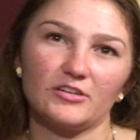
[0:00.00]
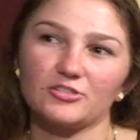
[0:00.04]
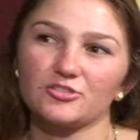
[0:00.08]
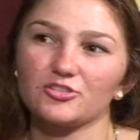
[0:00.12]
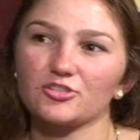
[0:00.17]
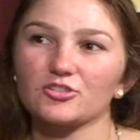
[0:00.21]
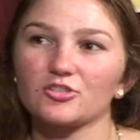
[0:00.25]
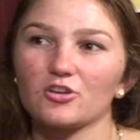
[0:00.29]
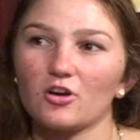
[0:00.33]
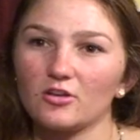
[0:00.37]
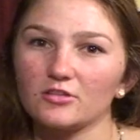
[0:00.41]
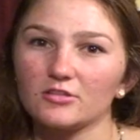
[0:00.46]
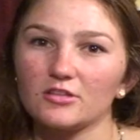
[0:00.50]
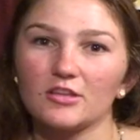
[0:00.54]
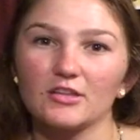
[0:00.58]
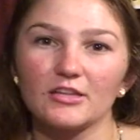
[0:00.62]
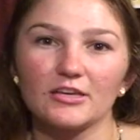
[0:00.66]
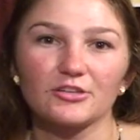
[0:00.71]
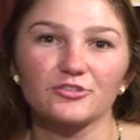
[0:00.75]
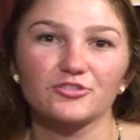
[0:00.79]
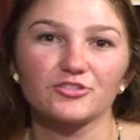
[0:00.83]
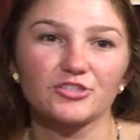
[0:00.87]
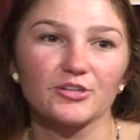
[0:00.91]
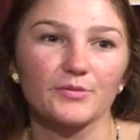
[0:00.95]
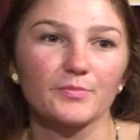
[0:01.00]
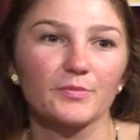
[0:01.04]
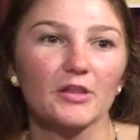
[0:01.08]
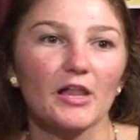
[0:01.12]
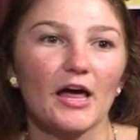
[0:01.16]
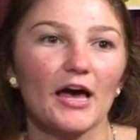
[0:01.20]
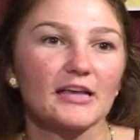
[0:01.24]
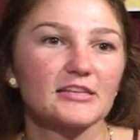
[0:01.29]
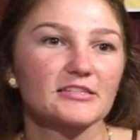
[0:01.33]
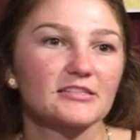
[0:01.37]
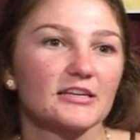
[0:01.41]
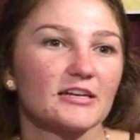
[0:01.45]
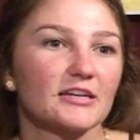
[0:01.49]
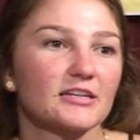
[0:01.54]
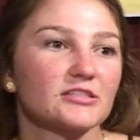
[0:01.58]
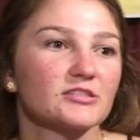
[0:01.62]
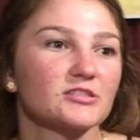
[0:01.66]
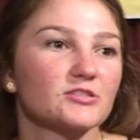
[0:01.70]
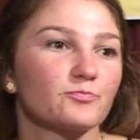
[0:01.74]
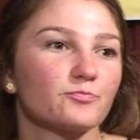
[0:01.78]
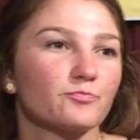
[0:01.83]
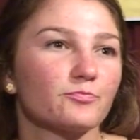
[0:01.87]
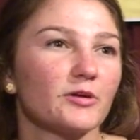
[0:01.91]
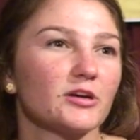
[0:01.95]
It's just called the leadership class,
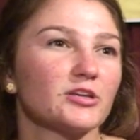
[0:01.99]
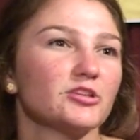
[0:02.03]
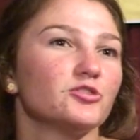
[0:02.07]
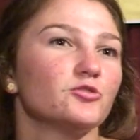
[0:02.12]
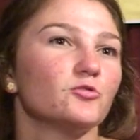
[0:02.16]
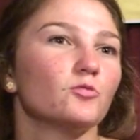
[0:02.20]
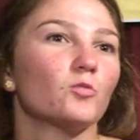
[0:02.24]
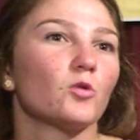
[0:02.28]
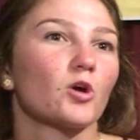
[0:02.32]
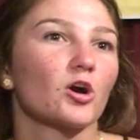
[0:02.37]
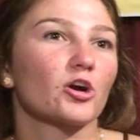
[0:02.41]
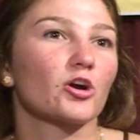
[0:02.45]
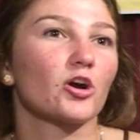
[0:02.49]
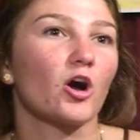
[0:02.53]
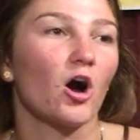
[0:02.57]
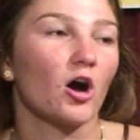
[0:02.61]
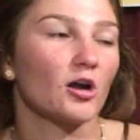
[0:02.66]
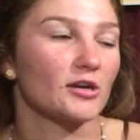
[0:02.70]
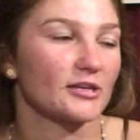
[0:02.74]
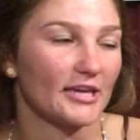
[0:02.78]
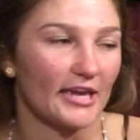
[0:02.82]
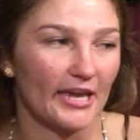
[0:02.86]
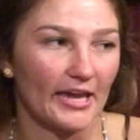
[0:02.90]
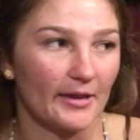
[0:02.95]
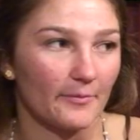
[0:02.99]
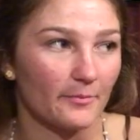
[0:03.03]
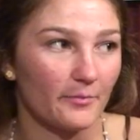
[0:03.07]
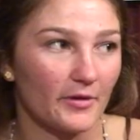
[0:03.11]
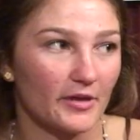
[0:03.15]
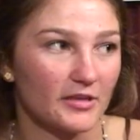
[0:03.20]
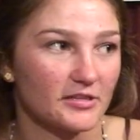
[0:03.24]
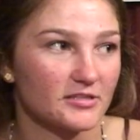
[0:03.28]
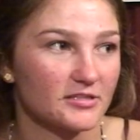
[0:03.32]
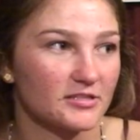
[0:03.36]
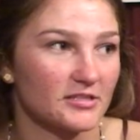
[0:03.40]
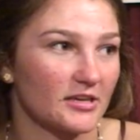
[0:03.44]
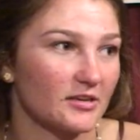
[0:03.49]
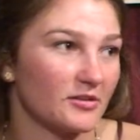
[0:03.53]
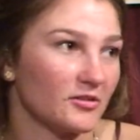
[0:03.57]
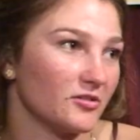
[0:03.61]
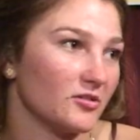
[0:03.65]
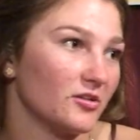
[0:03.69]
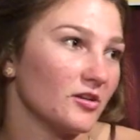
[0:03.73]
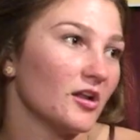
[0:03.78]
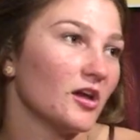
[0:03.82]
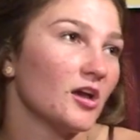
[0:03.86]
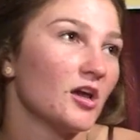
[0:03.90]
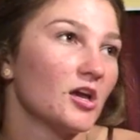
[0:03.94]
but you work on campus
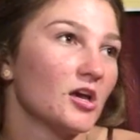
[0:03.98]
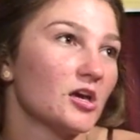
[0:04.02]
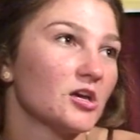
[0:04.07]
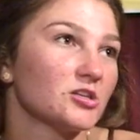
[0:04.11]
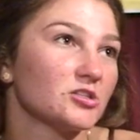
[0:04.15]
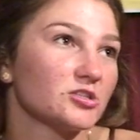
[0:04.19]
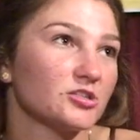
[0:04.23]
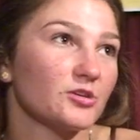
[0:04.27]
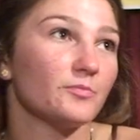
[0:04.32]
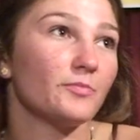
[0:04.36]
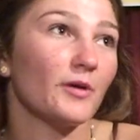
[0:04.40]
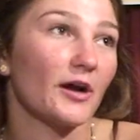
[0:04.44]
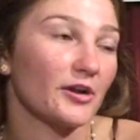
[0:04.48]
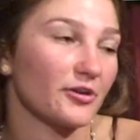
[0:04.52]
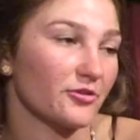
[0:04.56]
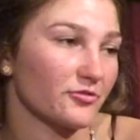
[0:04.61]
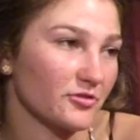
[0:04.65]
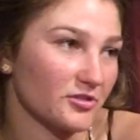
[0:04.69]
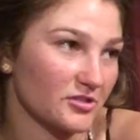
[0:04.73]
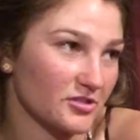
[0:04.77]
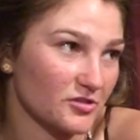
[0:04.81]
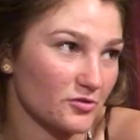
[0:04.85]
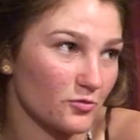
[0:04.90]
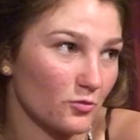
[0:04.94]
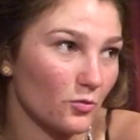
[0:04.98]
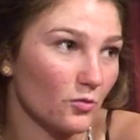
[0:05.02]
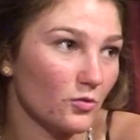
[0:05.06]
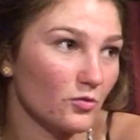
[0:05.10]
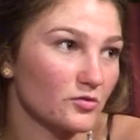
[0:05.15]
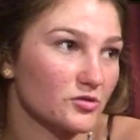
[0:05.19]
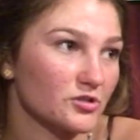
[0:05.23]
in to better the school.